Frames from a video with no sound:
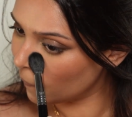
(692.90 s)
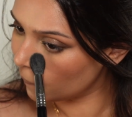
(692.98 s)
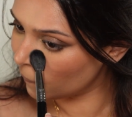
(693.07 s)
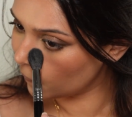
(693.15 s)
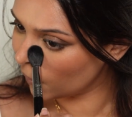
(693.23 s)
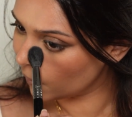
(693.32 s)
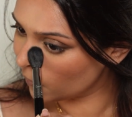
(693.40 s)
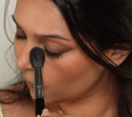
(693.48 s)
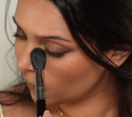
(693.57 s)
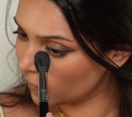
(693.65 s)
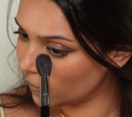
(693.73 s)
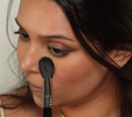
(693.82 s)
right
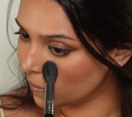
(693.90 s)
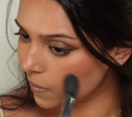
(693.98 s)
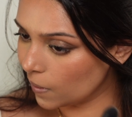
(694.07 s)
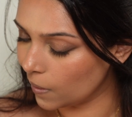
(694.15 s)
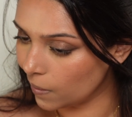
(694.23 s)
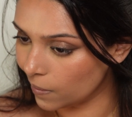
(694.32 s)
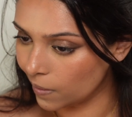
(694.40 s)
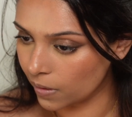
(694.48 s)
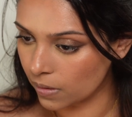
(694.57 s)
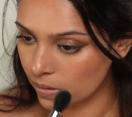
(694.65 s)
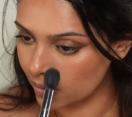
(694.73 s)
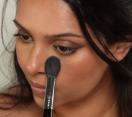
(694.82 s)
on these
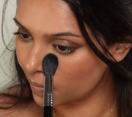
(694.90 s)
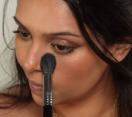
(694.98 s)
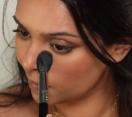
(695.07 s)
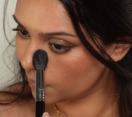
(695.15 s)
areas.